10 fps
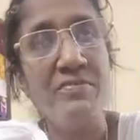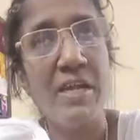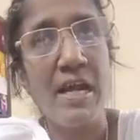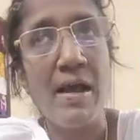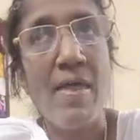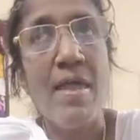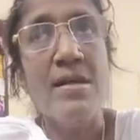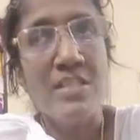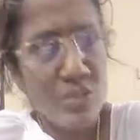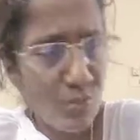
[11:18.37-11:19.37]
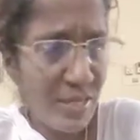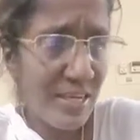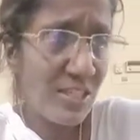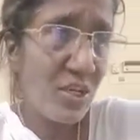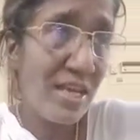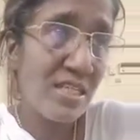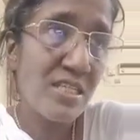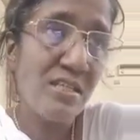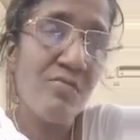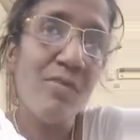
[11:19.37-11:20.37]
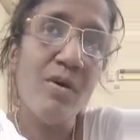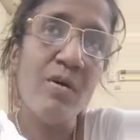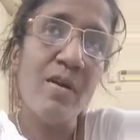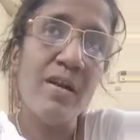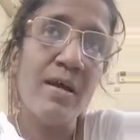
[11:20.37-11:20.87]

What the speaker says: for our student education, for